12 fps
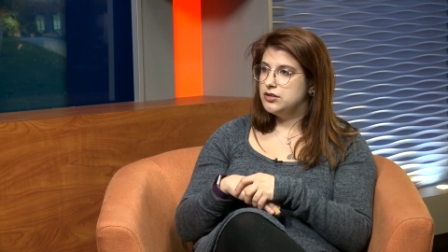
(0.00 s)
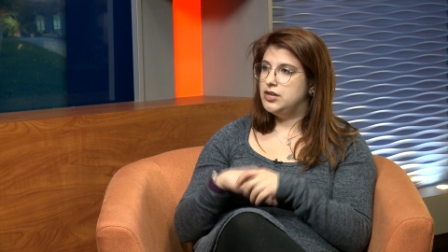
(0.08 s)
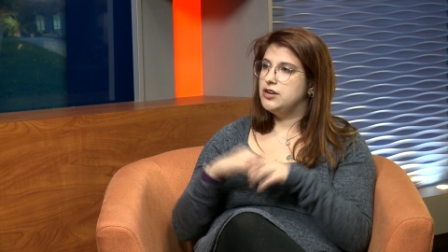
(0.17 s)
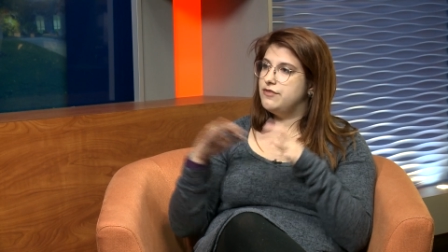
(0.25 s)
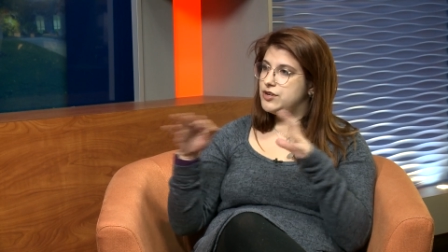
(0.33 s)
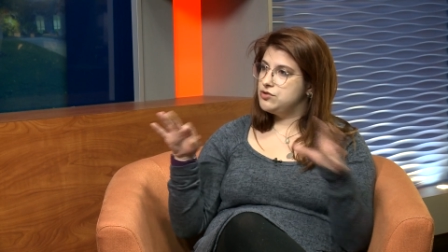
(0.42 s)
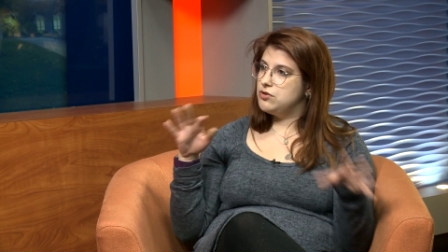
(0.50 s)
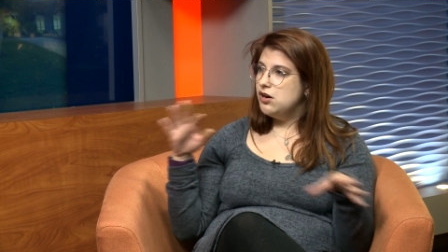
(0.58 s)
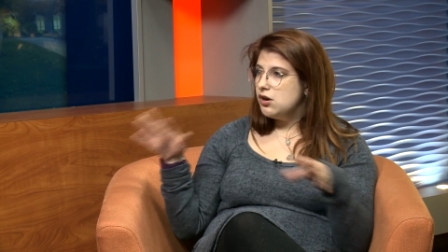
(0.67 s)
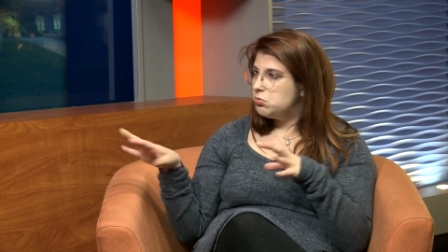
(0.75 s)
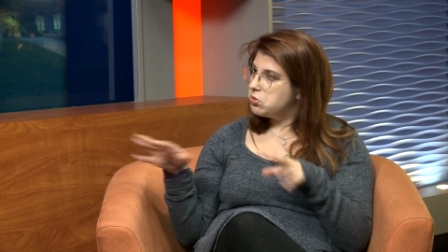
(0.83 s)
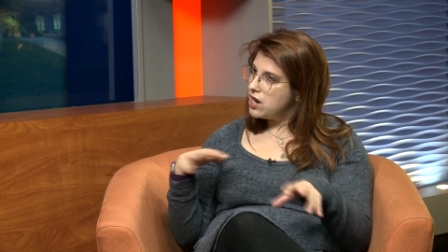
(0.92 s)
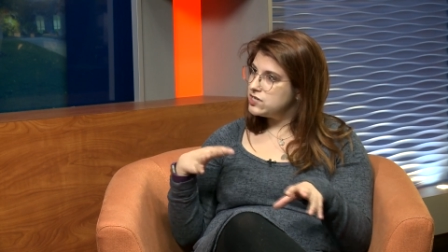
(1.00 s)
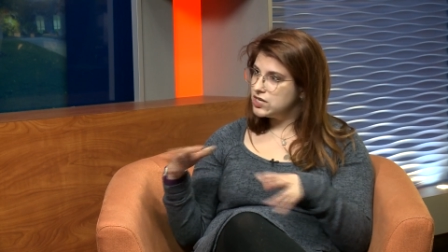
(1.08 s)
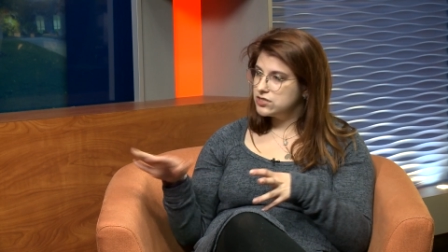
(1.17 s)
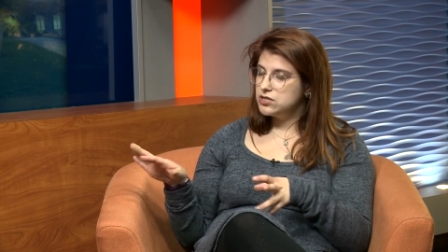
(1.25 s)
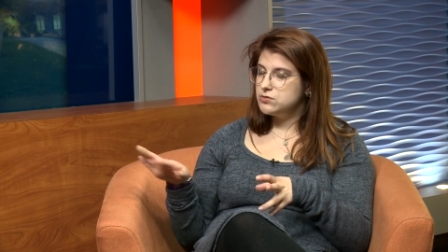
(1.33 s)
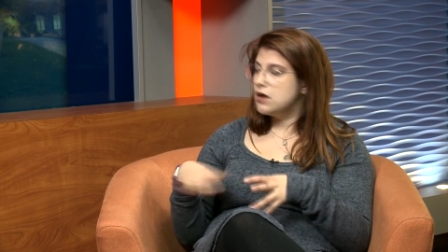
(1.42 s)
individual
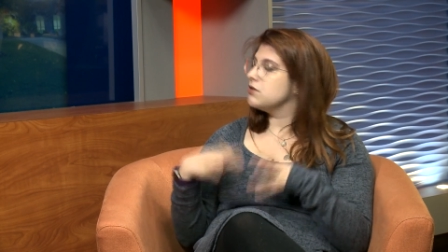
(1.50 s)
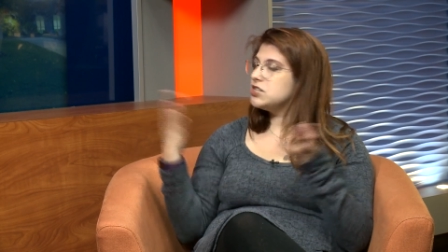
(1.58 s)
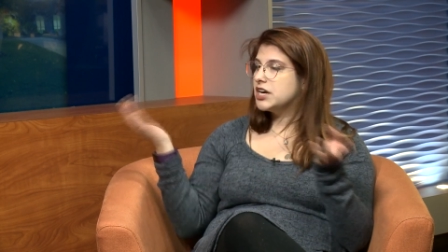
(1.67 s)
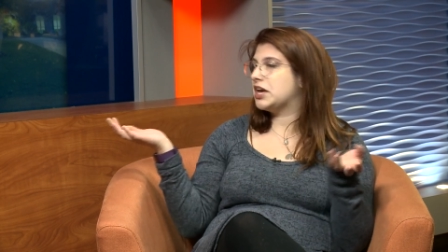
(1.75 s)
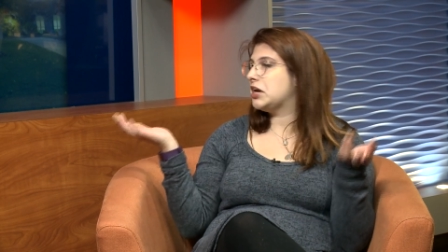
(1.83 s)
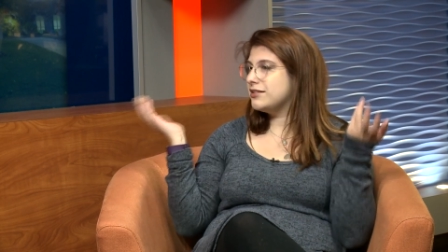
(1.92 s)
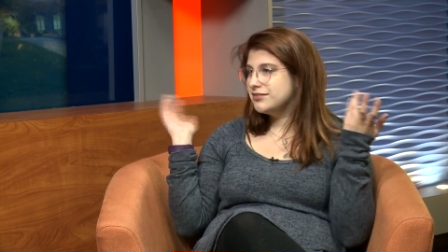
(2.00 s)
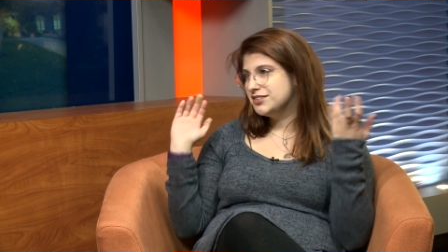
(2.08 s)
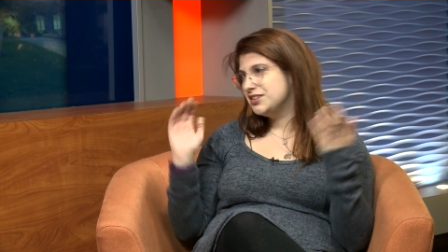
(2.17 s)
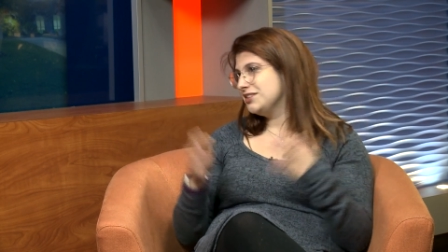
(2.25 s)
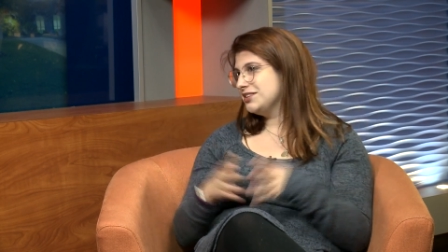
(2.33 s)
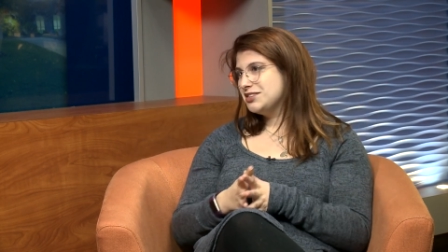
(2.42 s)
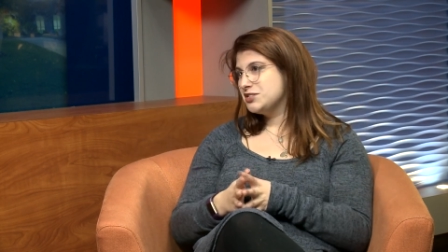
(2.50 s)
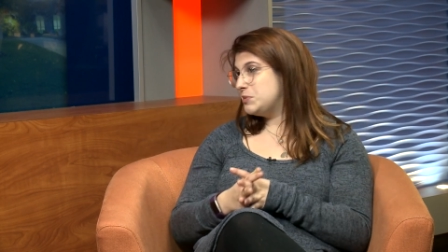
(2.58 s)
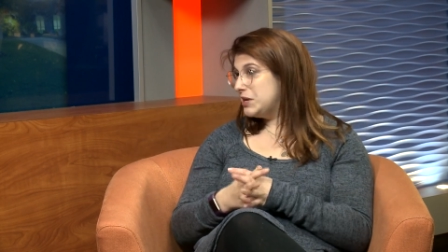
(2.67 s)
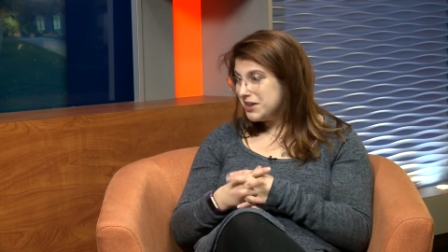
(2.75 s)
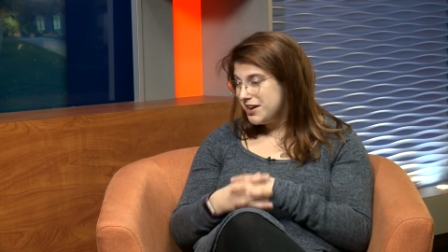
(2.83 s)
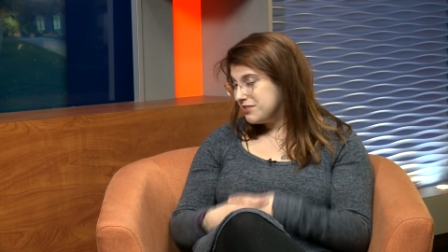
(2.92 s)
projects as well, which I can't
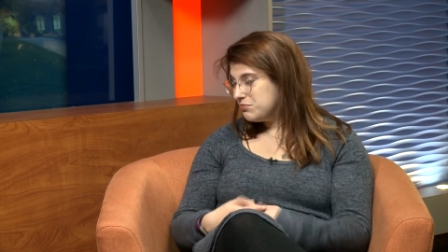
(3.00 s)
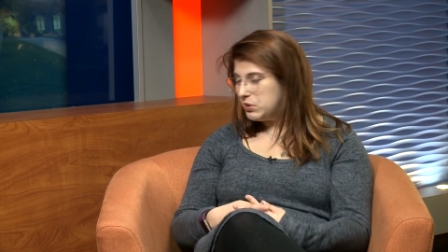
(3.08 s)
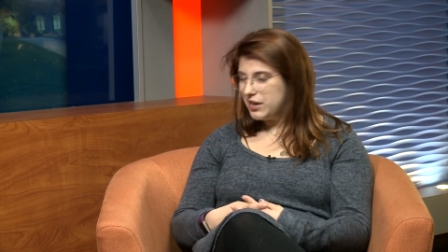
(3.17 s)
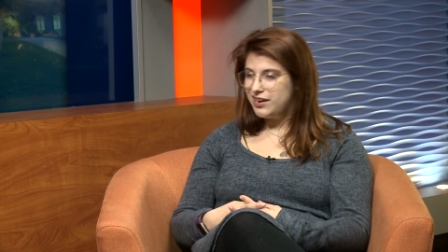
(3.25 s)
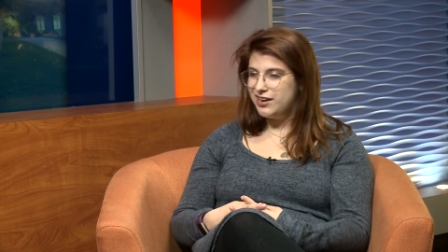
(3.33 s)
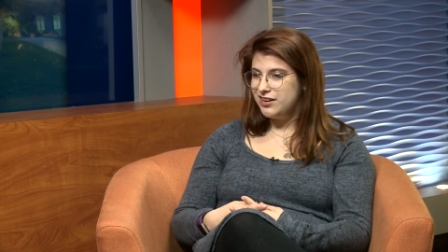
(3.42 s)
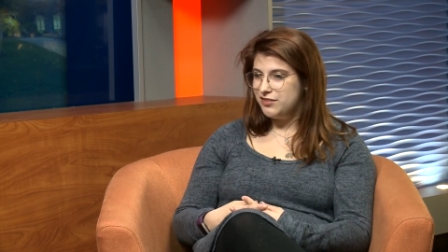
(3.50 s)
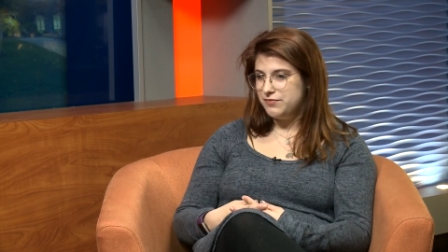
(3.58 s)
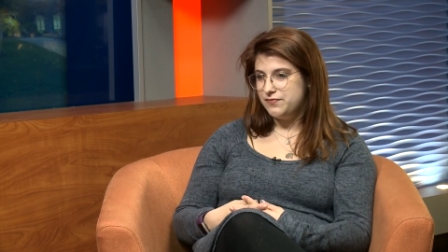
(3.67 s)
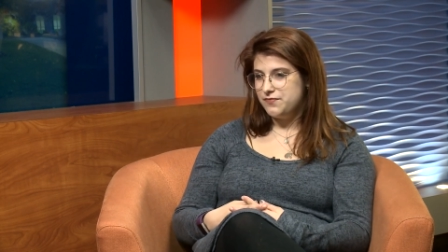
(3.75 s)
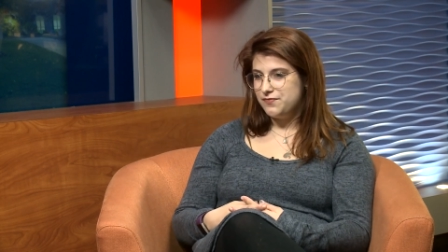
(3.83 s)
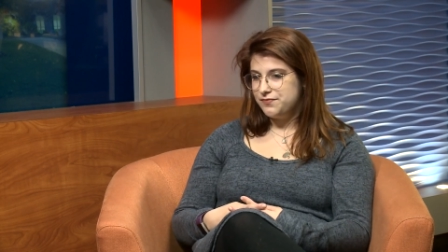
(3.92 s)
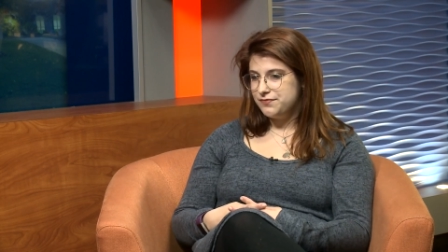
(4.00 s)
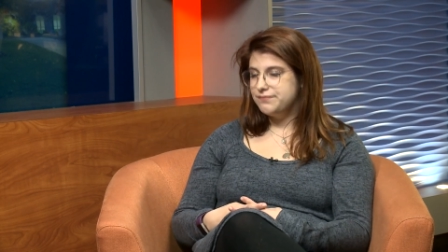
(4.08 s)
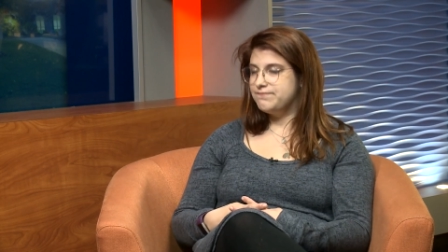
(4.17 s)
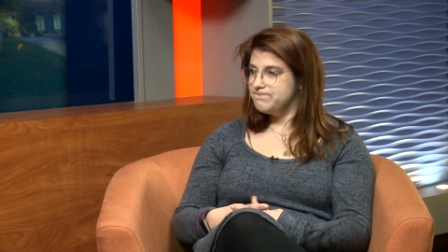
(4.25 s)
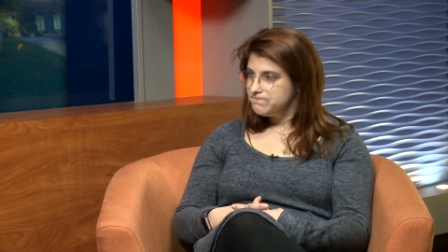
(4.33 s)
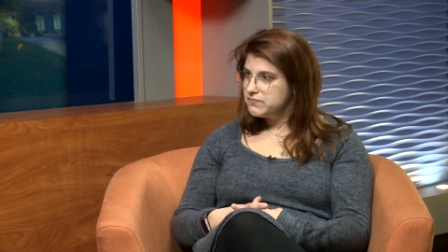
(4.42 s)
speak on. But um,
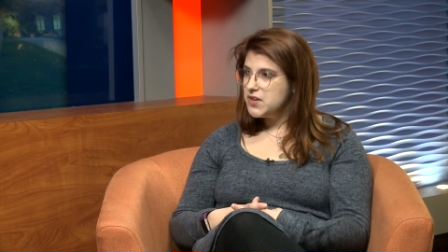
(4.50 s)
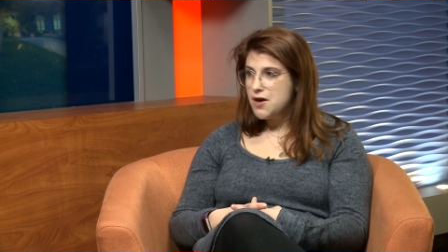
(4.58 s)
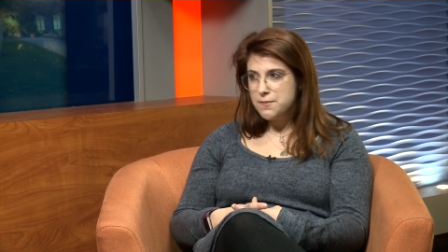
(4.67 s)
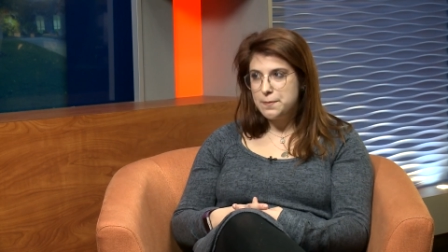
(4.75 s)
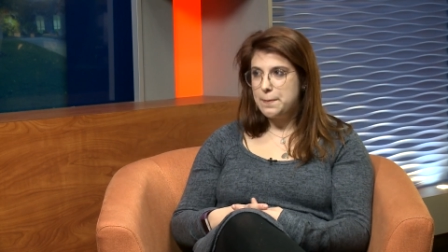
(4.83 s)
yeah.